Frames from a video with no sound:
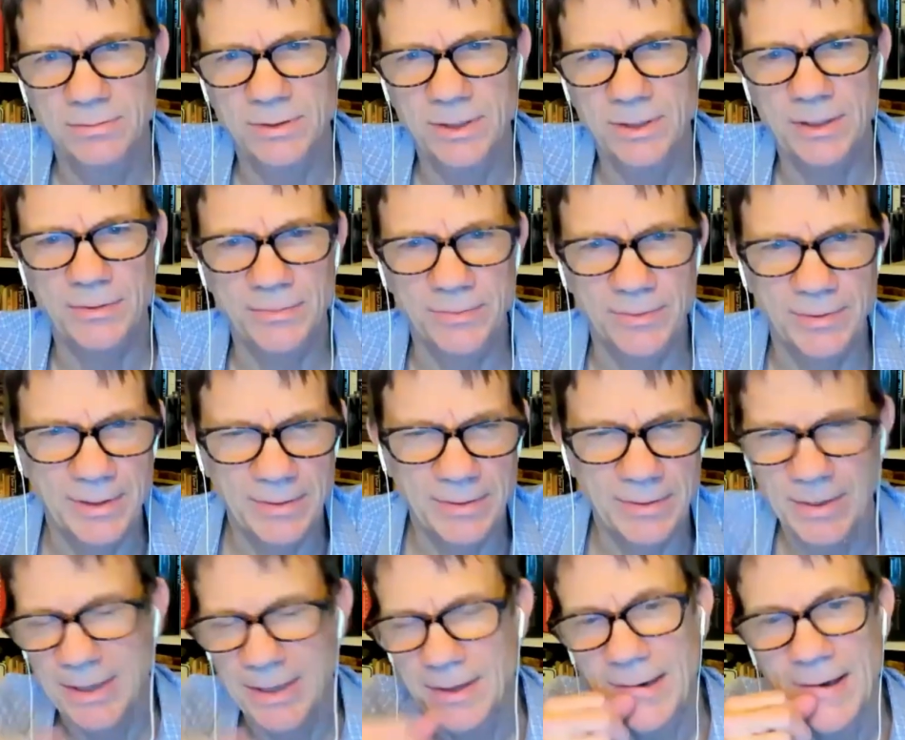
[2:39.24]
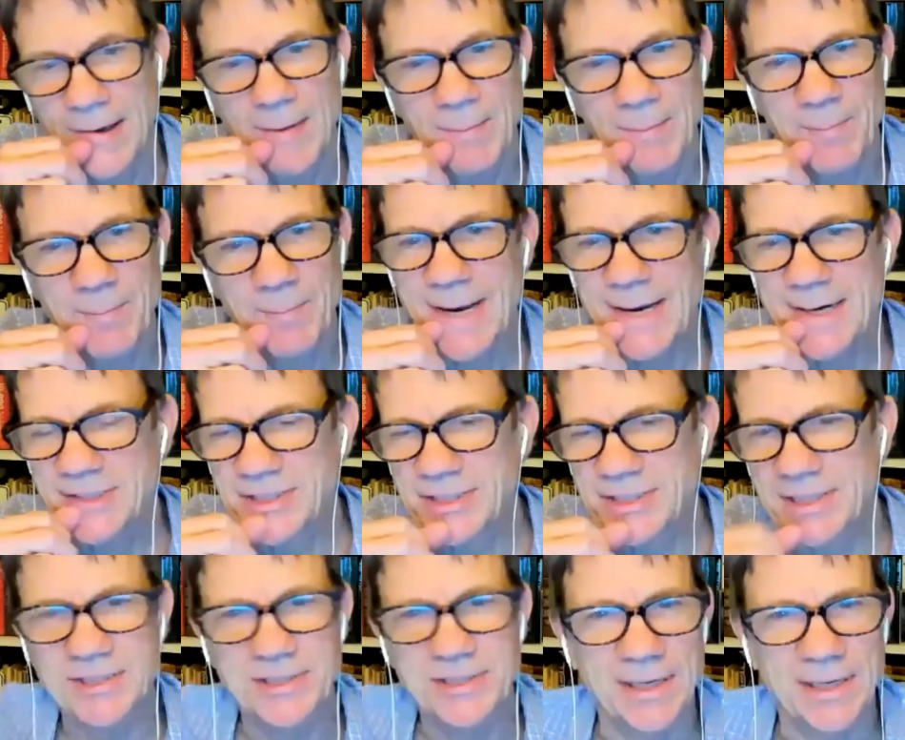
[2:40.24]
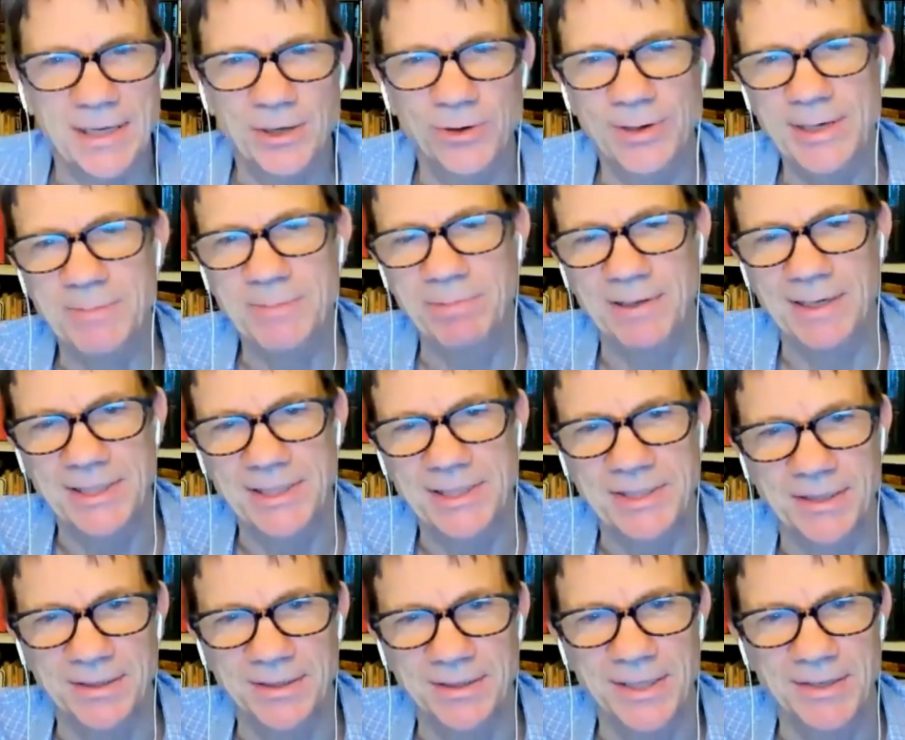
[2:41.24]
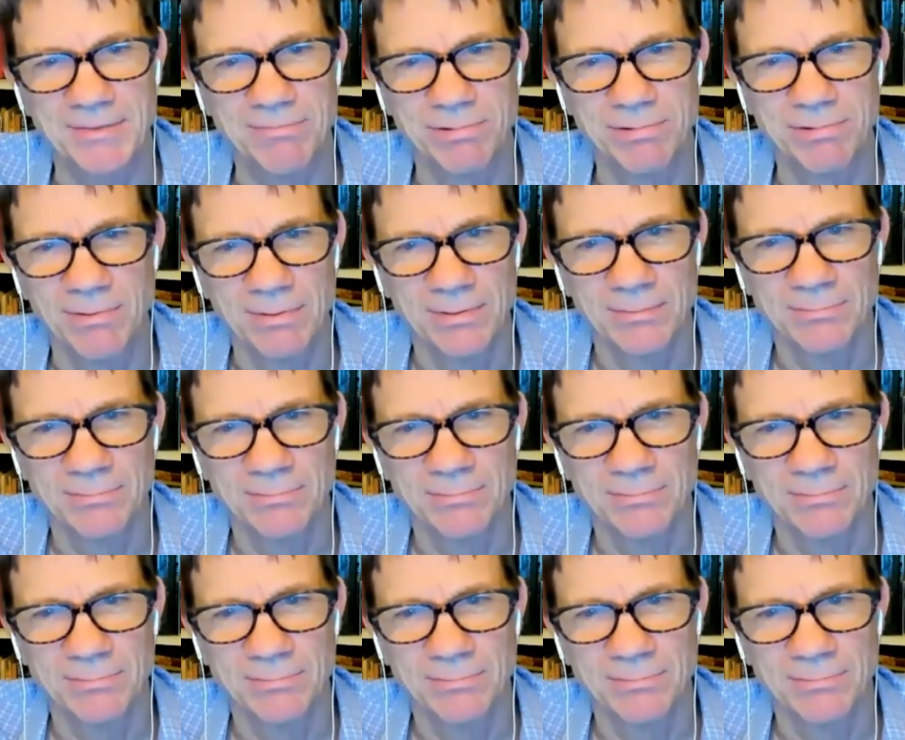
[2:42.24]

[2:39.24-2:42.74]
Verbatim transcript: You know, Maine sounds like a great place to live.